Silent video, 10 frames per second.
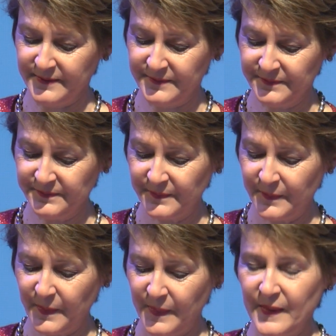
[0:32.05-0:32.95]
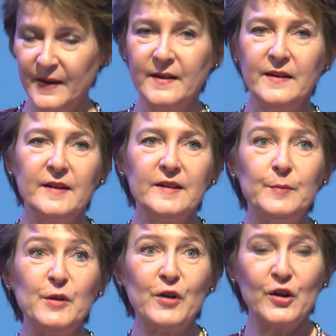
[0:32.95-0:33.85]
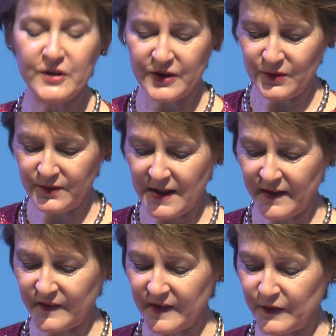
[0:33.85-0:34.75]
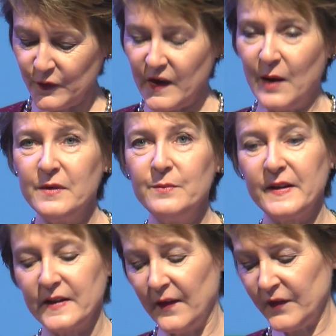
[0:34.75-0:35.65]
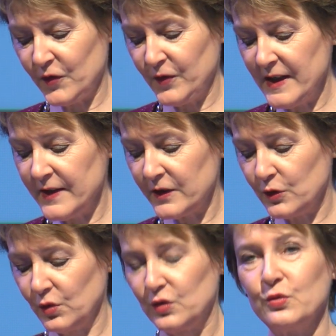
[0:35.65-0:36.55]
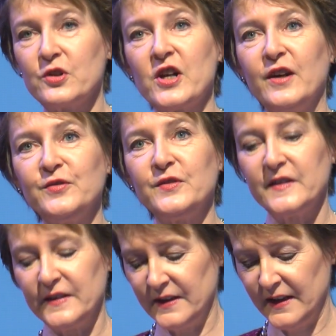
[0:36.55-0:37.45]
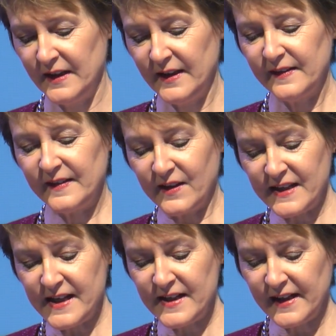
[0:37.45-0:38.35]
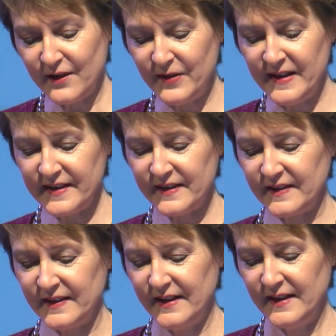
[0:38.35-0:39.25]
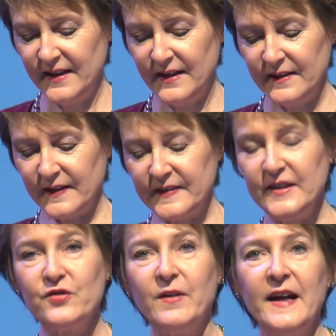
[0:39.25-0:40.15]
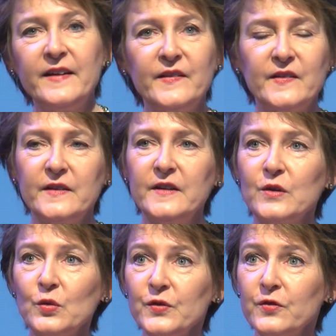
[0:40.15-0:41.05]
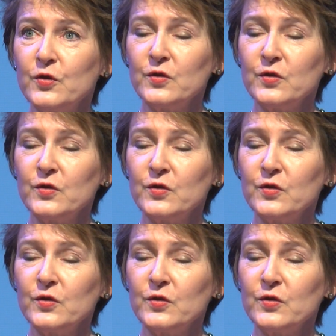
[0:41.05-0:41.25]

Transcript: I witnessed a mixture of a public party, an open-air concert, and a cultural event, because the public assembled there,